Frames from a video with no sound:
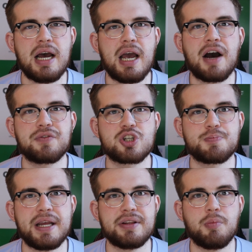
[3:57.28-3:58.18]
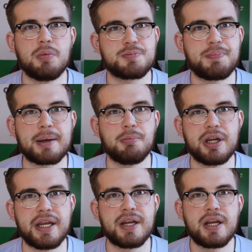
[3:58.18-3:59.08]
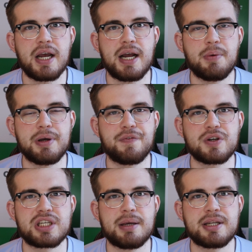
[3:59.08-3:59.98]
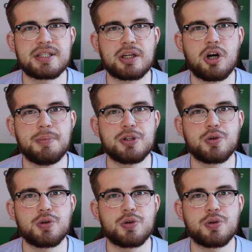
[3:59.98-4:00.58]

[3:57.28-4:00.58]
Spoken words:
after spending what was big money when he first came into the club in